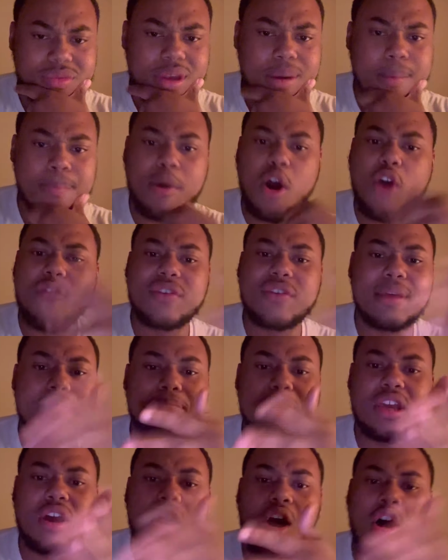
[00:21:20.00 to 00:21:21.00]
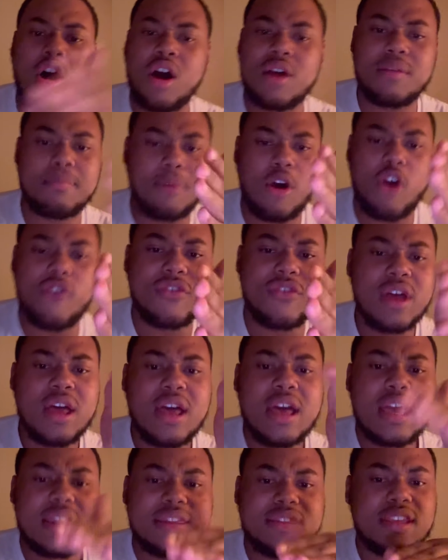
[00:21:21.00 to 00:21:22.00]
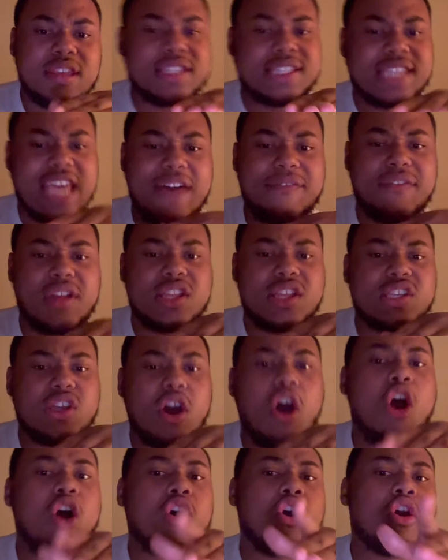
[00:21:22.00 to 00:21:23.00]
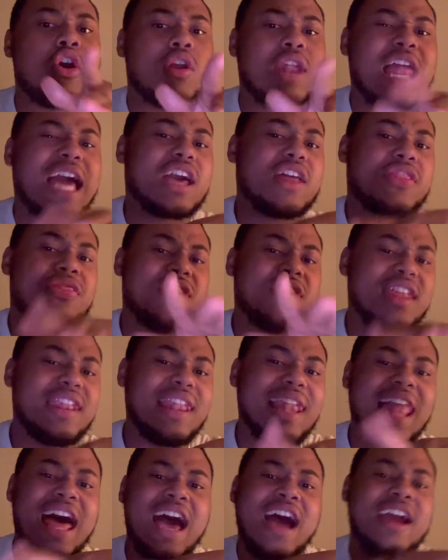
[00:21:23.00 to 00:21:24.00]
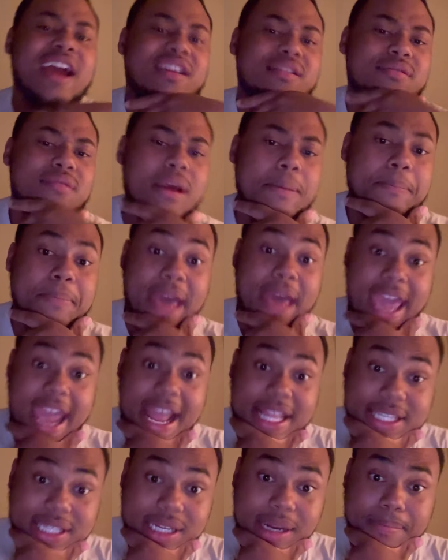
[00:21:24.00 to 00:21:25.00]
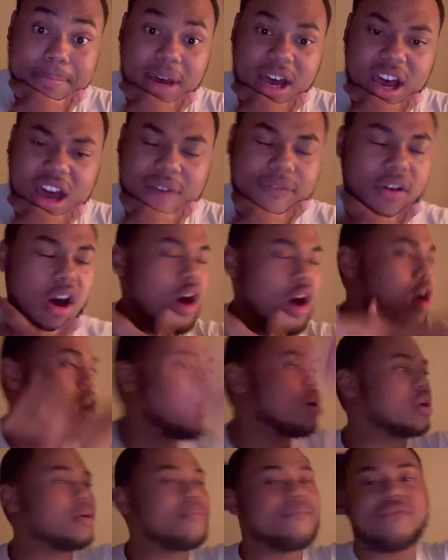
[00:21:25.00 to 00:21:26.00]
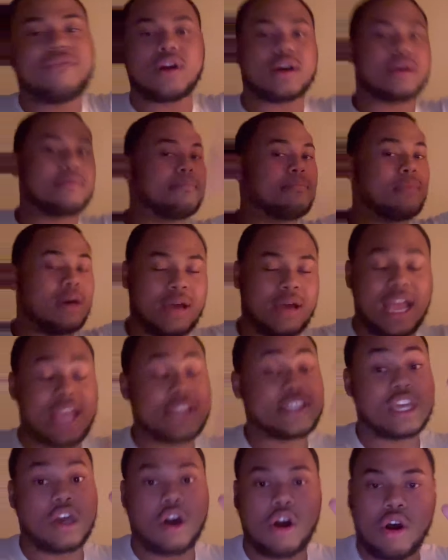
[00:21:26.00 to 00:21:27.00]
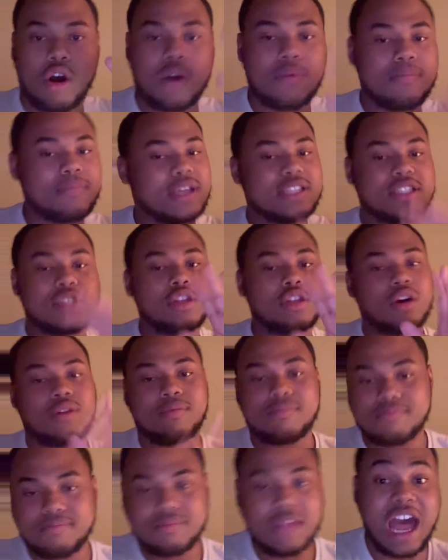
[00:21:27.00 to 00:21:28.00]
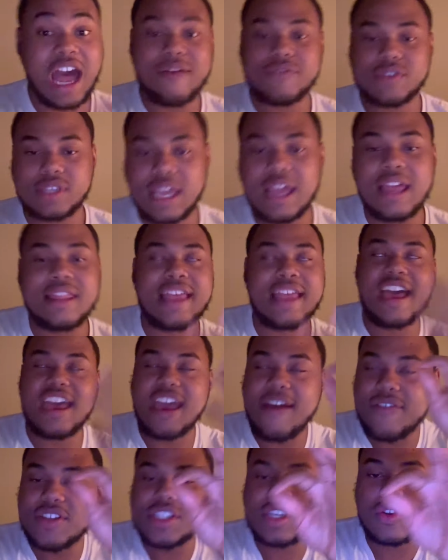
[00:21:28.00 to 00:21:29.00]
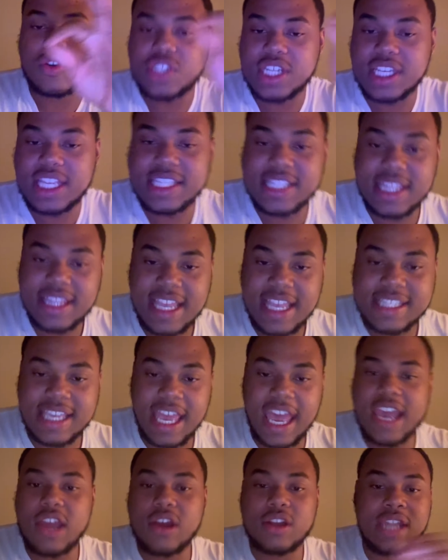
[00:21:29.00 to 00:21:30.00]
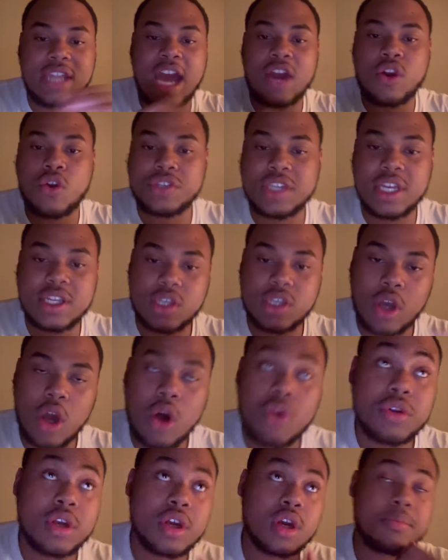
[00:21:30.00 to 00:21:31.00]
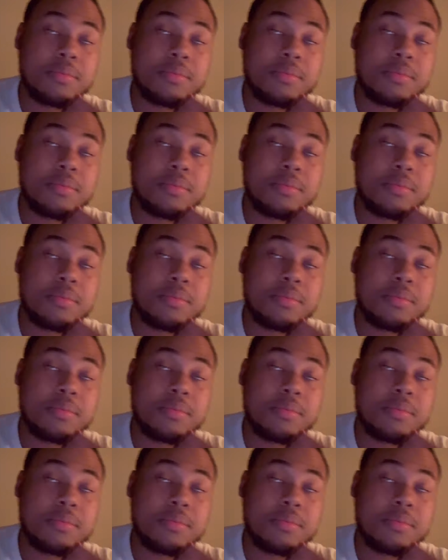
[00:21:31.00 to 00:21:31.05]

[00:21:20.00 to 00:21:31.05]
Both can be on, both 7s are like a thin line. But 8s and above, all them fuck, I ain't say all, because, you know, obviously not every single chick that's an 8, 9, or 10 is a gold digger.